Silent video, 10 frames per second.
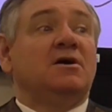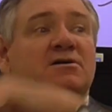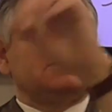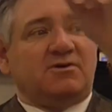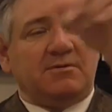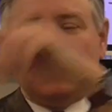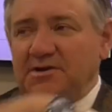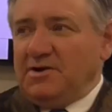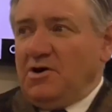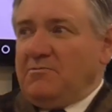So I'm going
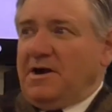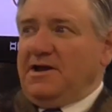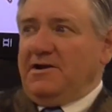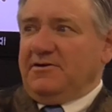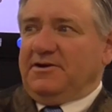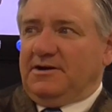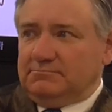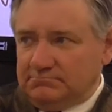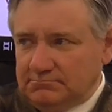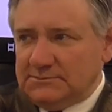to know my area.
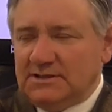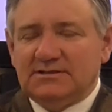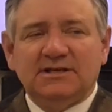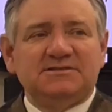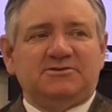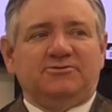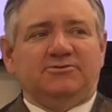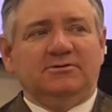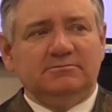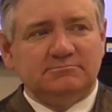That's
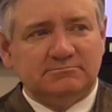cool.